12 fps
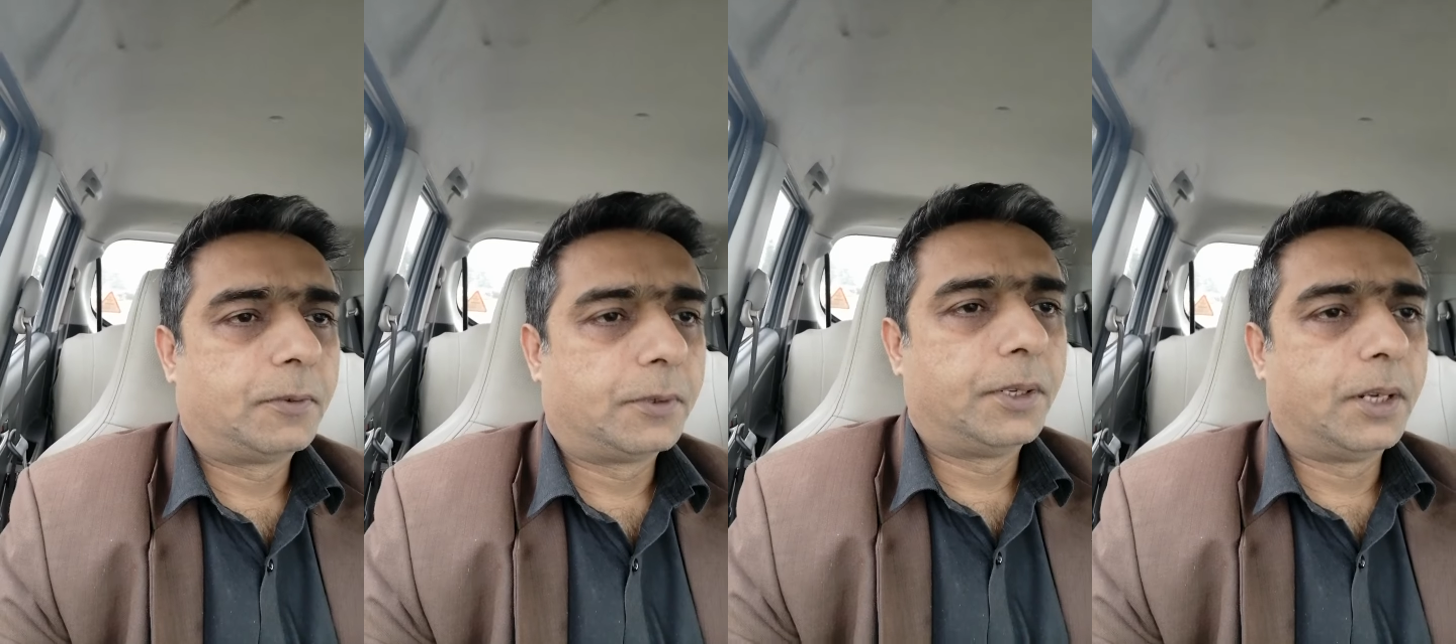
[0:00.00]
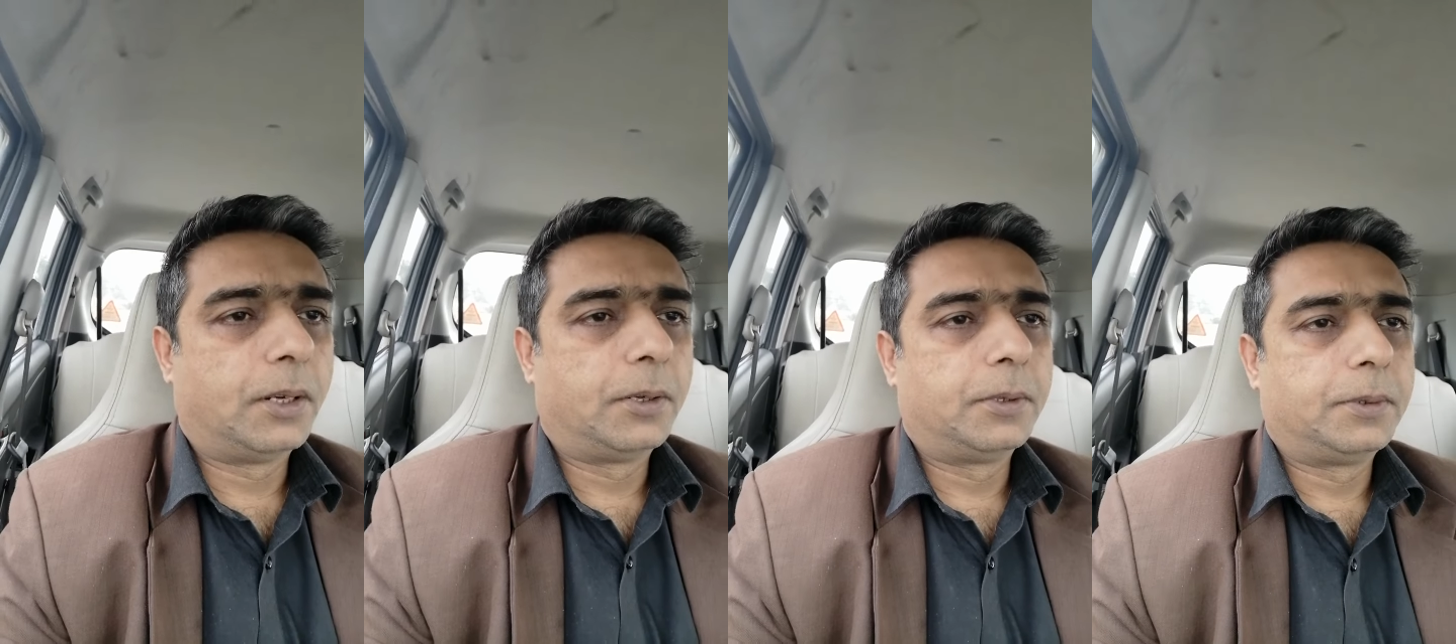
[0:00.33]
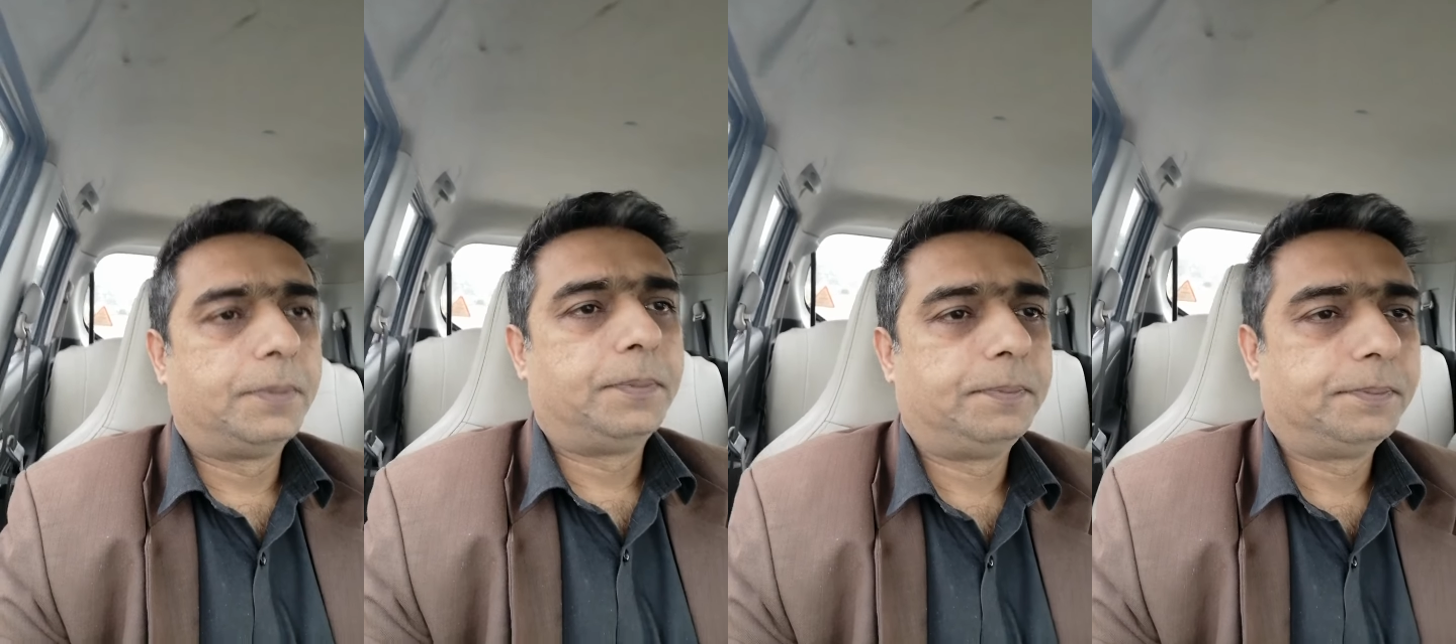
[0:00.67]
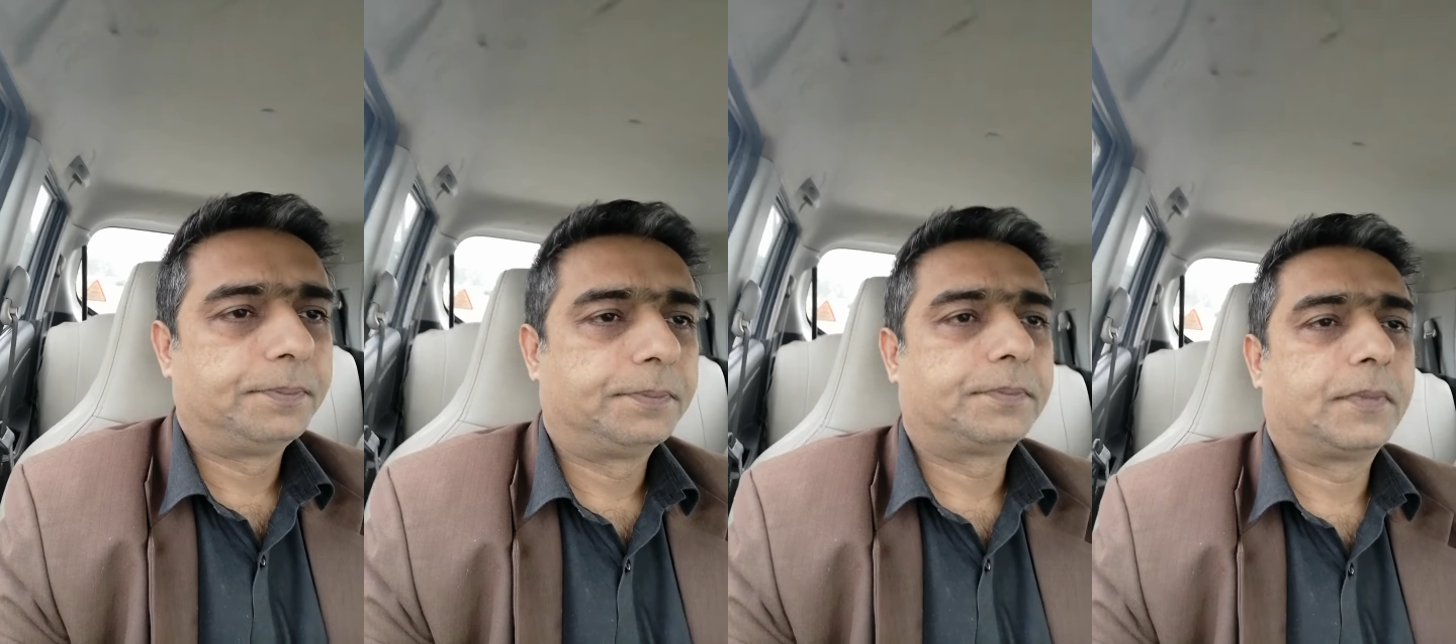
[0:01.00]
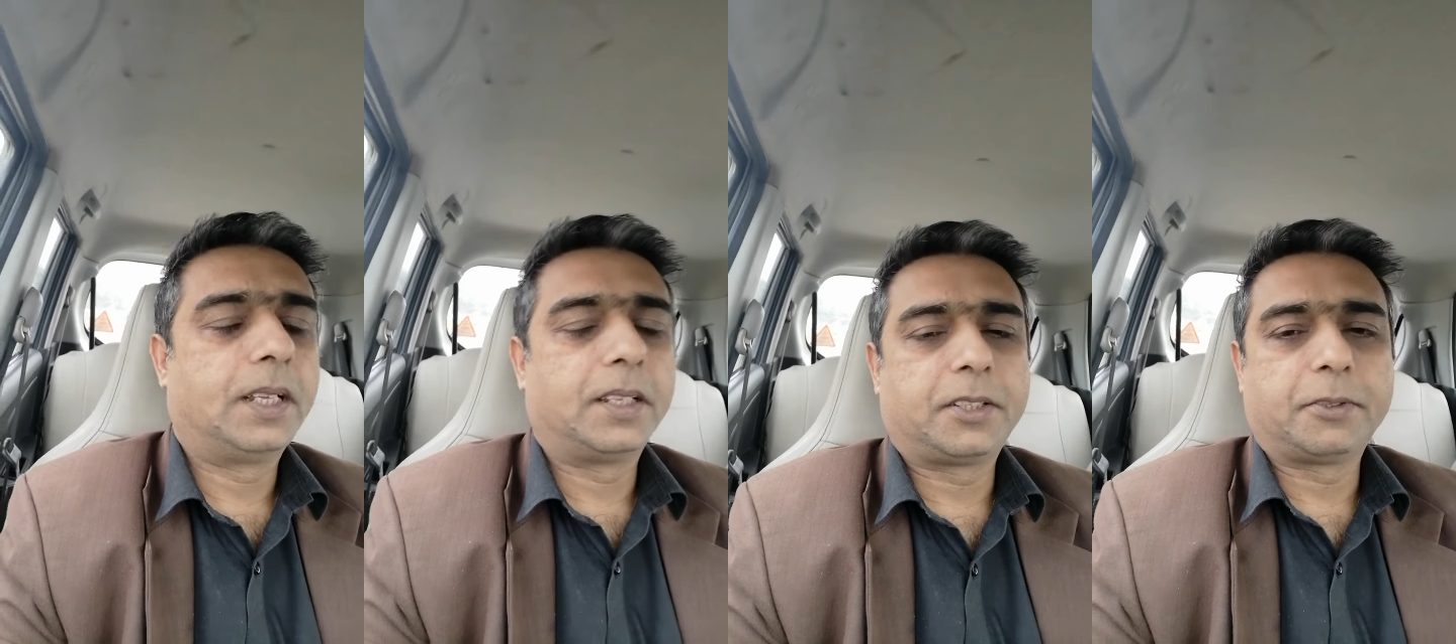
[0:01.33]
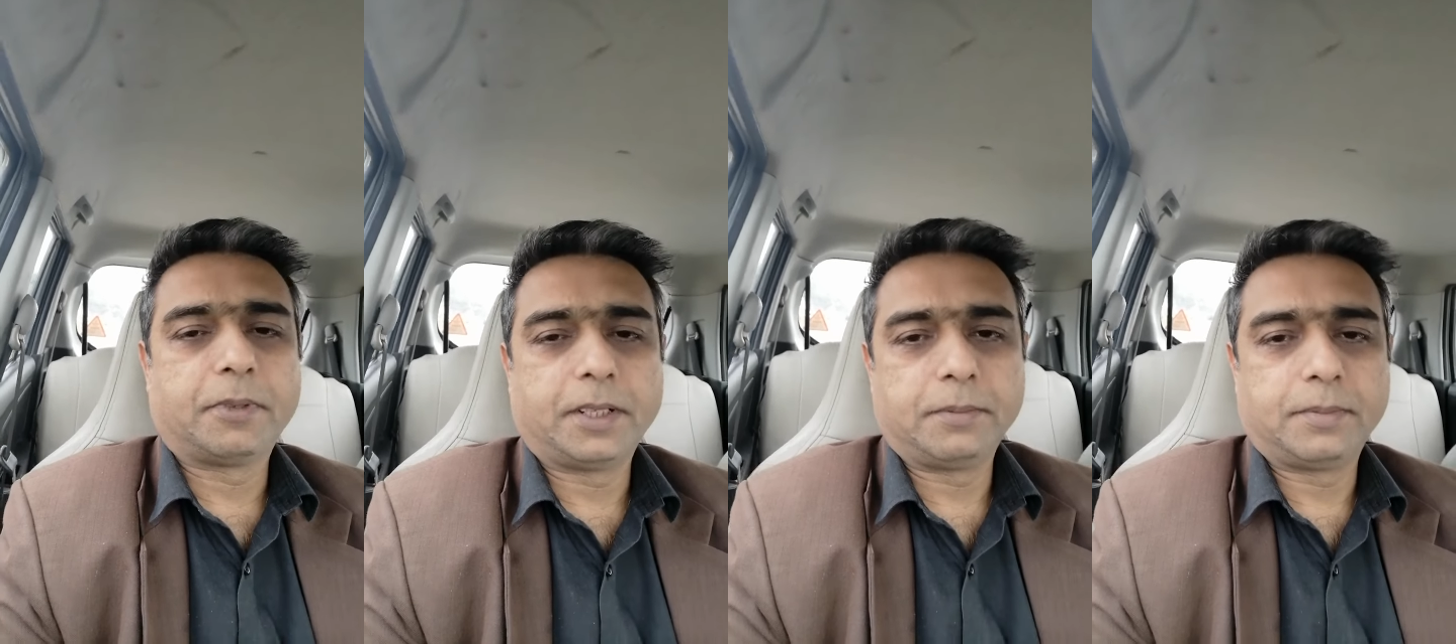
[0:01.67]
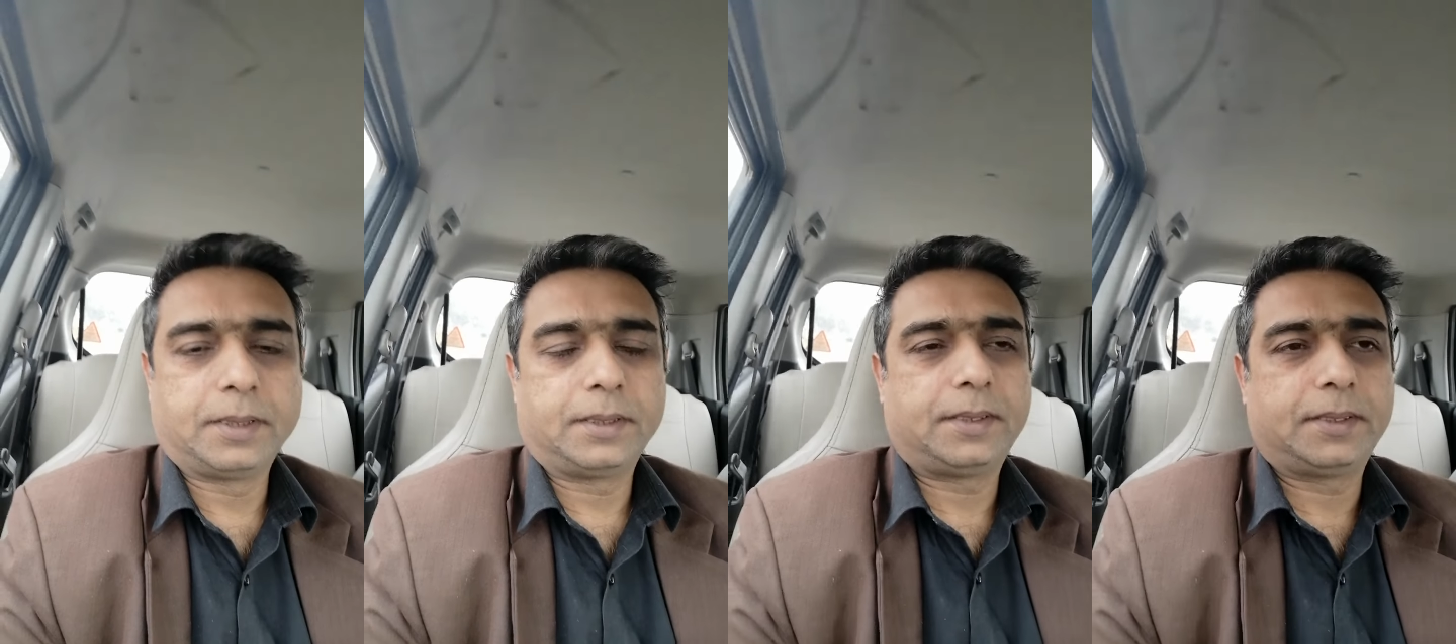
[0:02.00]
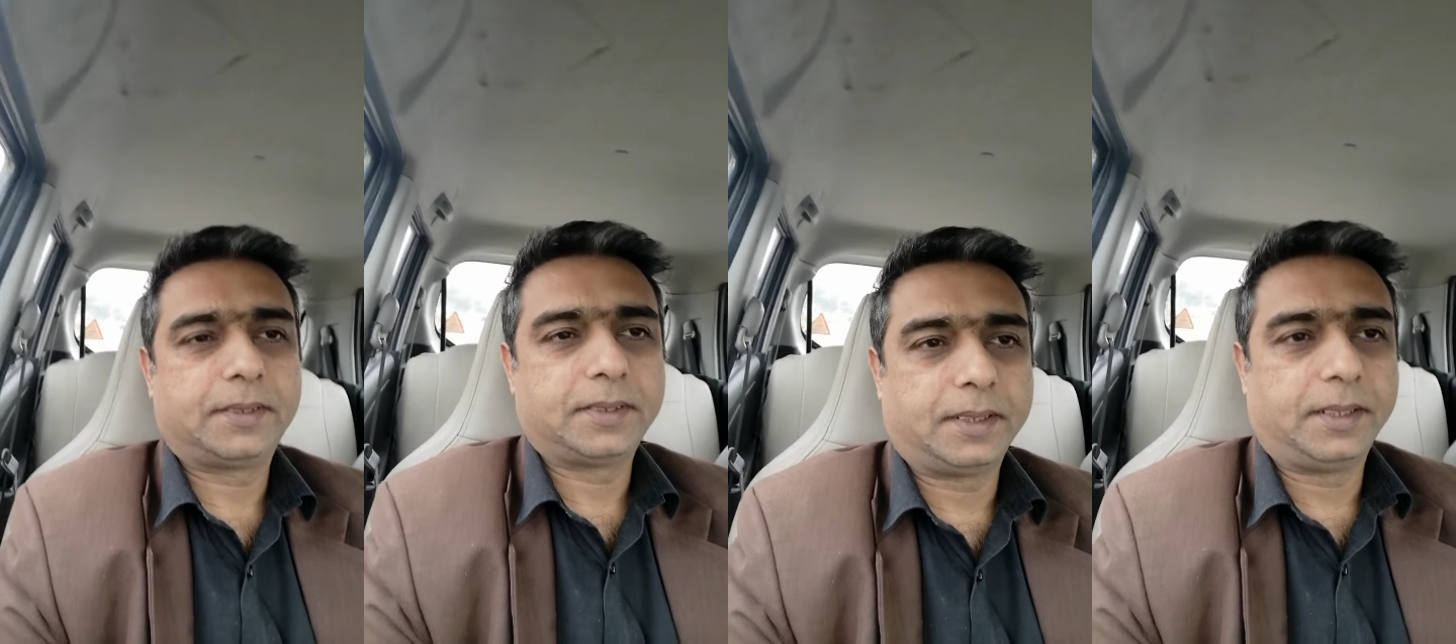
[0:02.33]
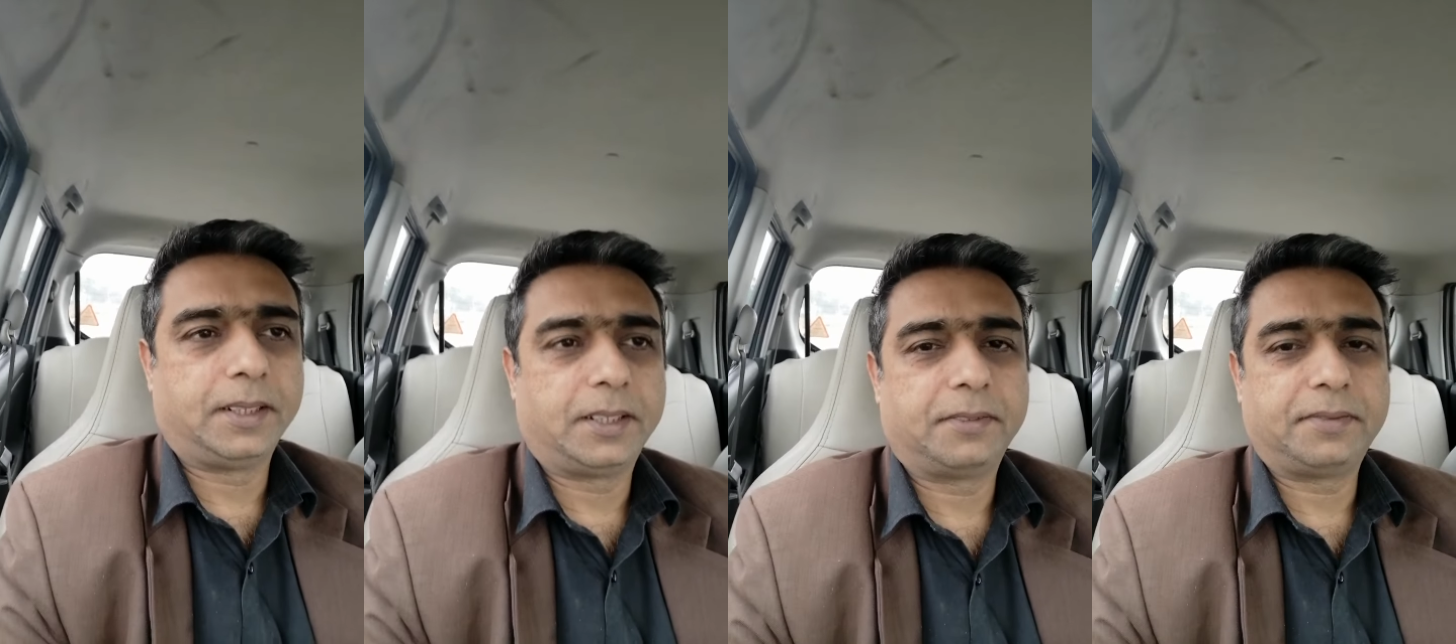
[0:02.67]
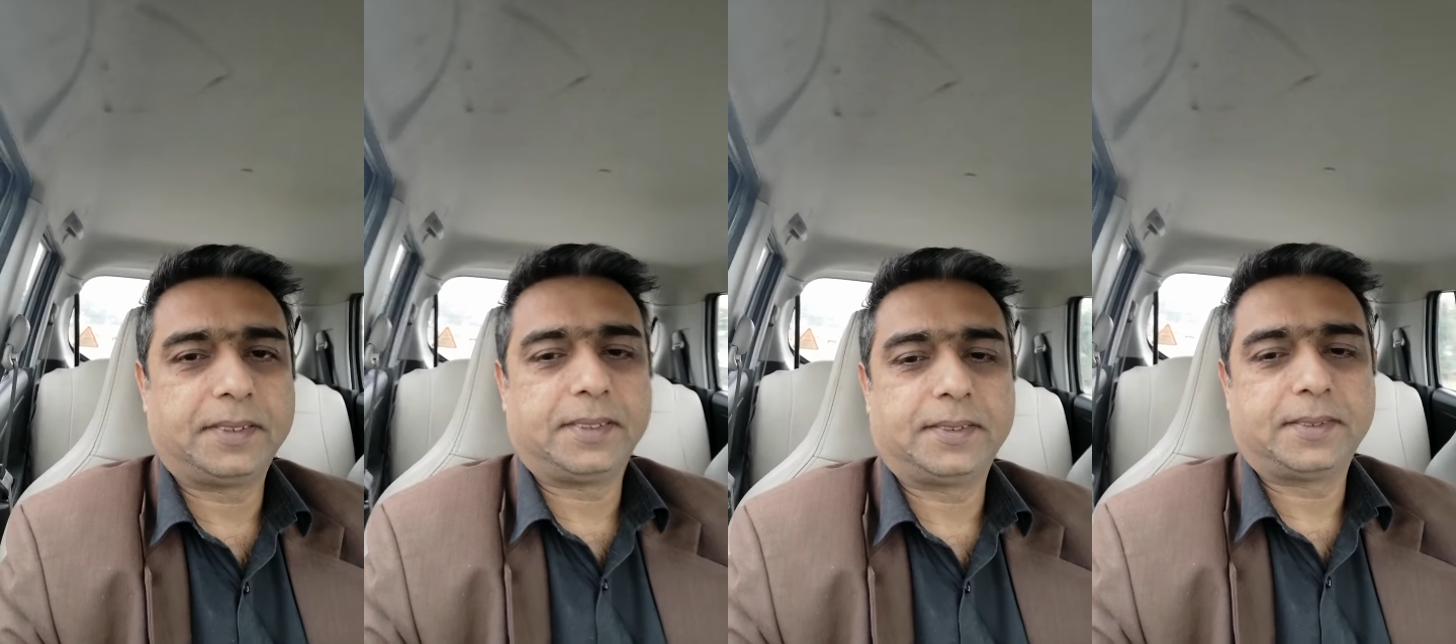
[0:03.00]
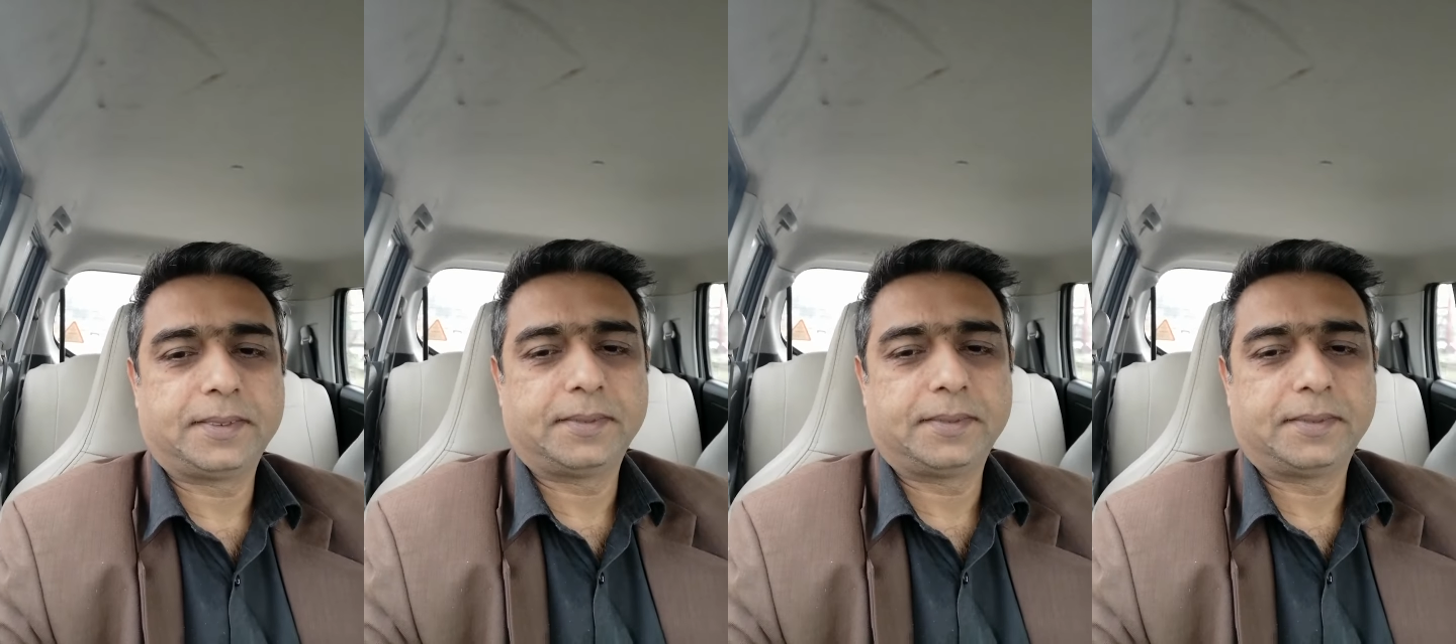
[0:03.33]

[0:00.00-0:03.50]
For now, thank you very much. Allah Hafiz.